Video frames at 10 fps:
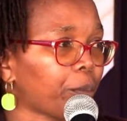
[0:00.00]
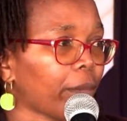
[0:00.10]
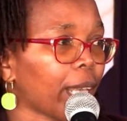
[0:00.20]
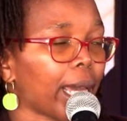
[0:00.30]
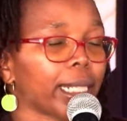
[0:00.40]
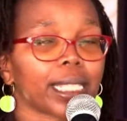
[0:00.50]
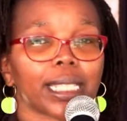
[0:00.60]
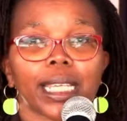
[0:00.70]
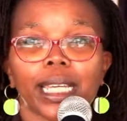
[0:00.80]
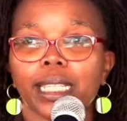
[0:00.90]
And it
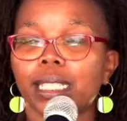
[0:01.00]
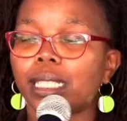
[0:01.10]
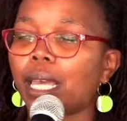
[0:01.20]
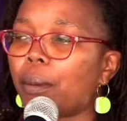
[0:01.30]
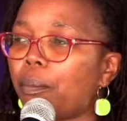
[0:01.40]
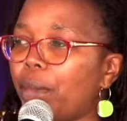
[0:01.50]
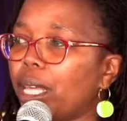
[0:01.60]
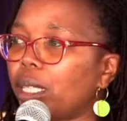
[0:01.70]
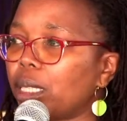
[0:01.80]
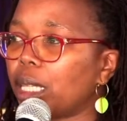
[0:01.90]
says,
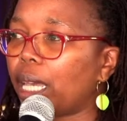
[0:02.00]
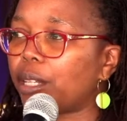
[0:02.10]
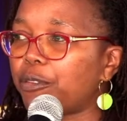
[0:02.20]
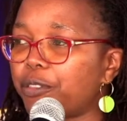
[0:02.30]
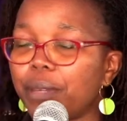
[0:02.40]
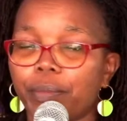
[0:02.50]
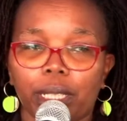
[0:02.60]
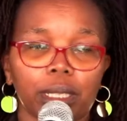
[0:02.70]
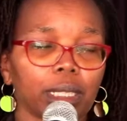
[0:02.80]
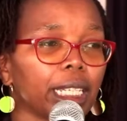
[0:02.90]
male and
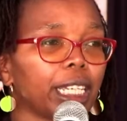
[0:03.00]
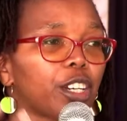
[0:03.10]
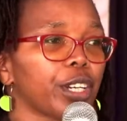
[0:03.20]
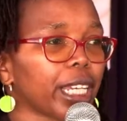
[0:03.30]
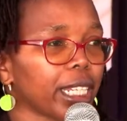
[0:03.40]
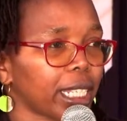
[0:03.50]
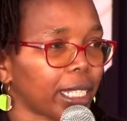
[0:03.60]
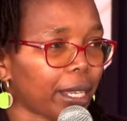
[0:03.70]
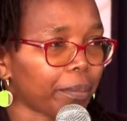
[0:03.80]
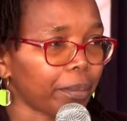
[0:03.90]
female, he created
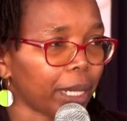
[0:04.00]
them